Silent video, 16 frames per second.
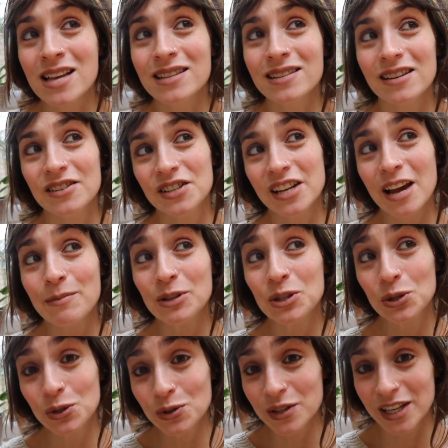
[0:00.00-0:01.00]
So she gave me
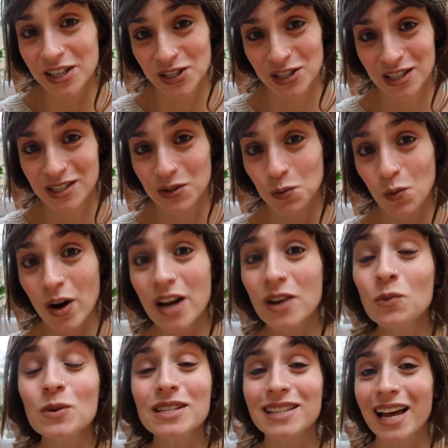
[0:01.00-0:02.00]
two sessions.
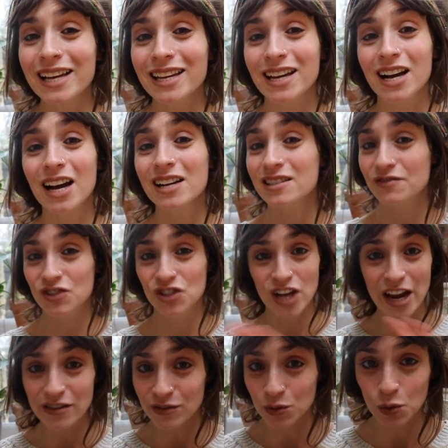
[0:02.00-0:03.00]
One was like a kind of
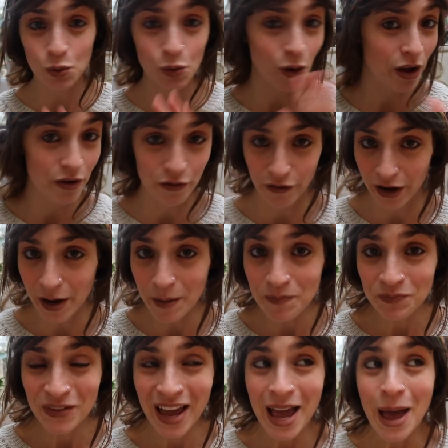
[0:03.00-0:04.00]
general all over,
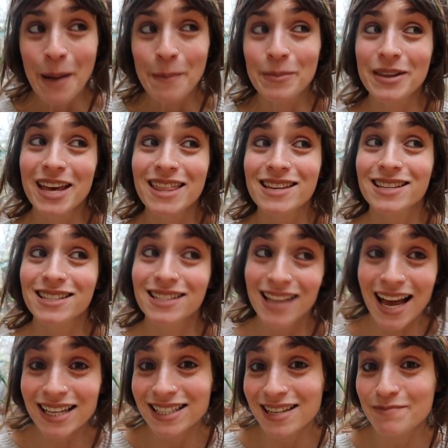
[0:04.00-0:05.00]
but then the
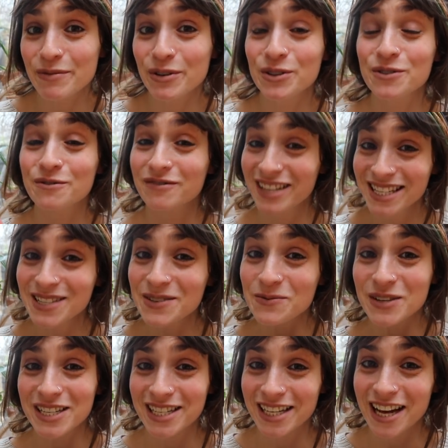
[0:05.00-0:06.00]
second most recent
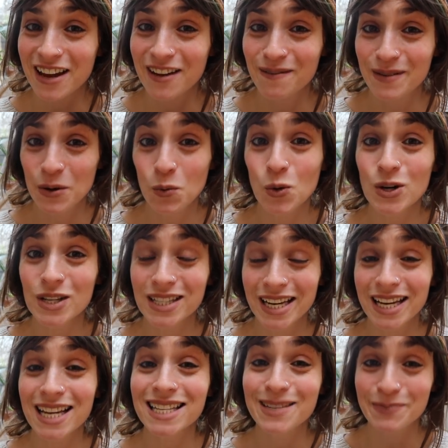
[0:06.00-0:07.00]
one she gave me was
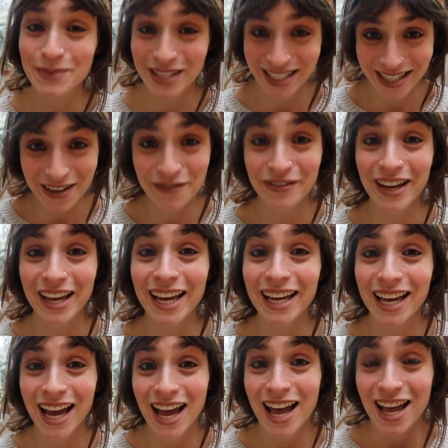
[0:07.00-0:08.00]
like a
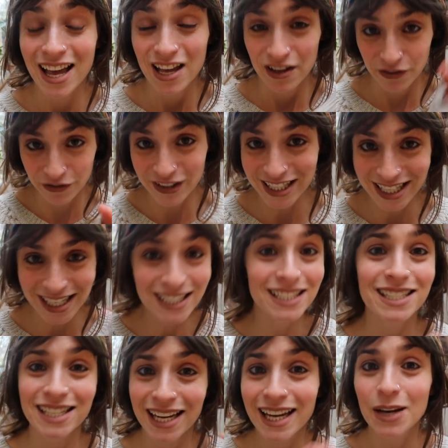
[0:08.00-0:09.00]
specific
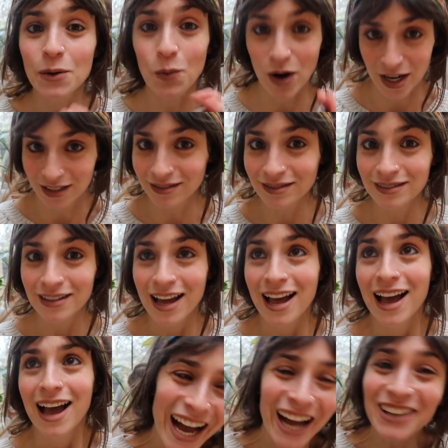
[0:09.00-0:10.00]
fertility one.
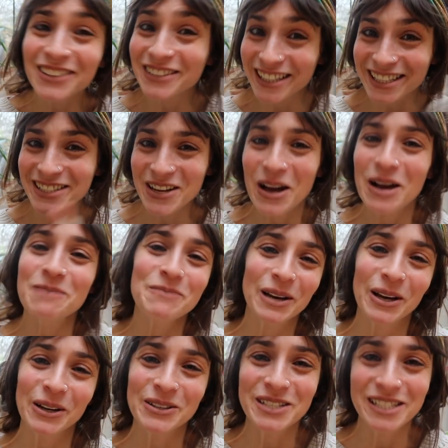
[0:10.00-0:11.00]
I'll link to her
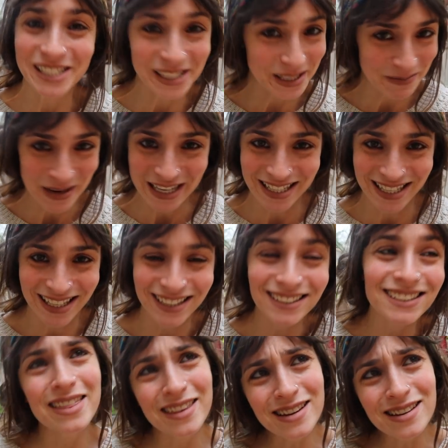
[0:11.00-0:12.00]
below, she's amazing.
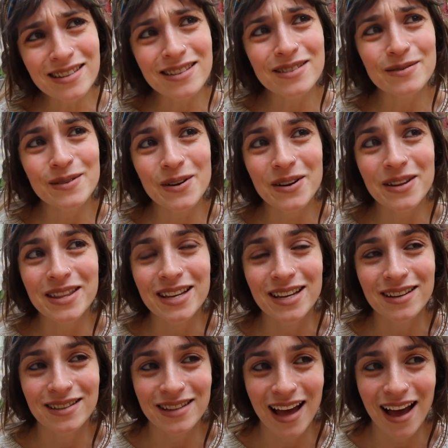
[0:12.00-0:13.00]
I think those are the only
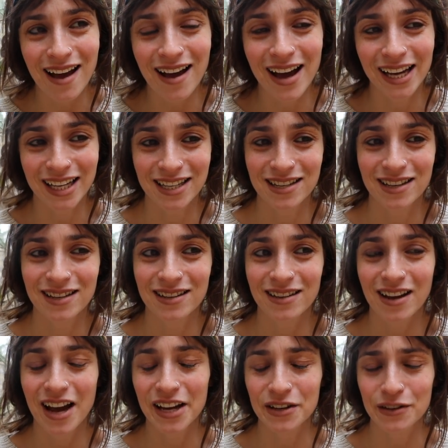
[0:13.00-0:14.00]
things that I
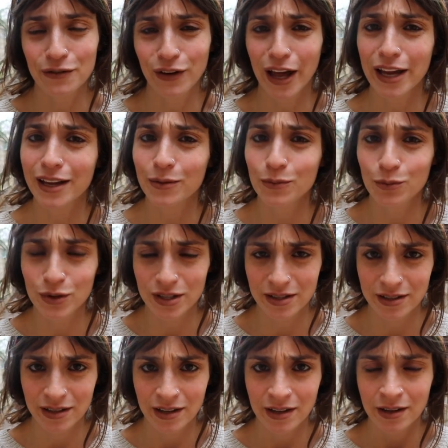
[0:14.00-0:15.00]
kind of like
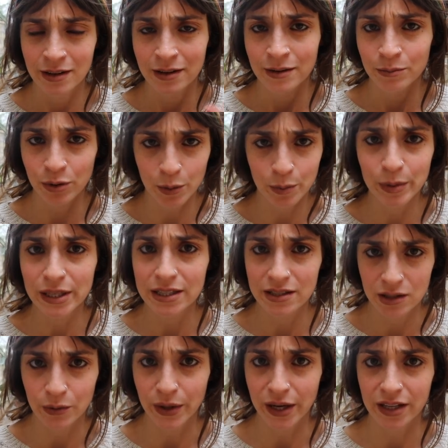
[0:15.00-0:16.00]
was properly
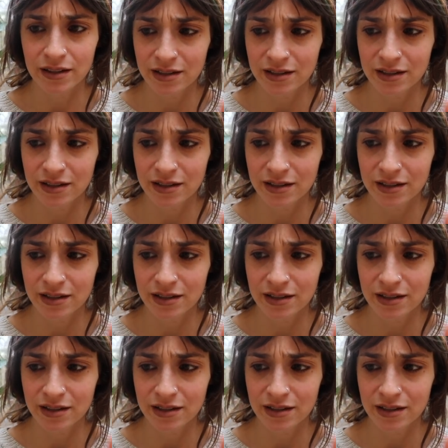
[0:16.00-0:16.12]
doing.